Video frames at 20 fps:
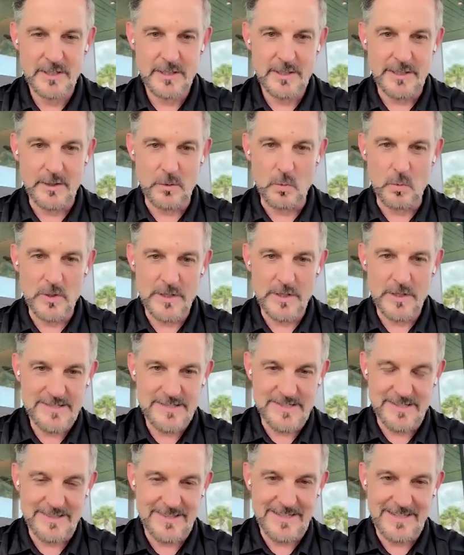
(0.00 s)
Like, what is
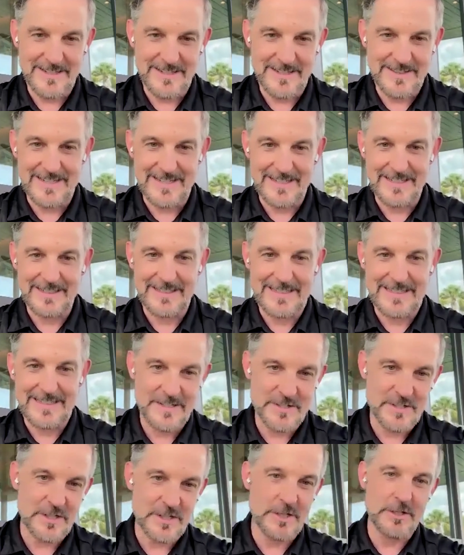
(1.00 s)
the thing that
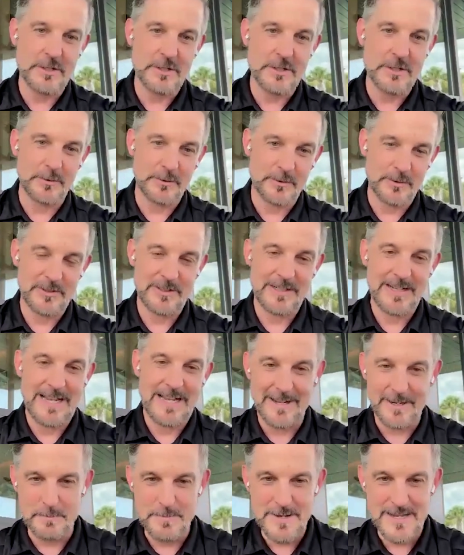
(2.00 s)
gets you
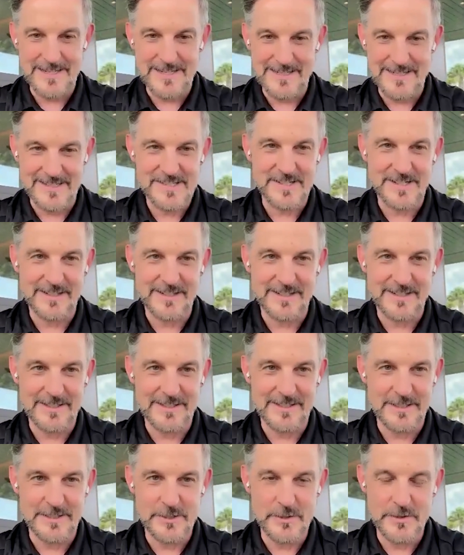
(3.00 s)
out of bed excited to
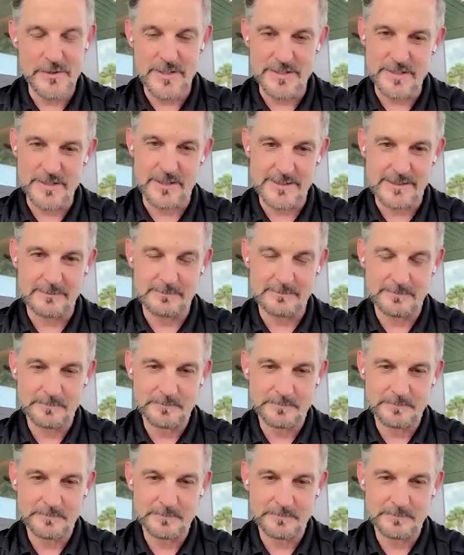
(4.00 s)
do this all the time?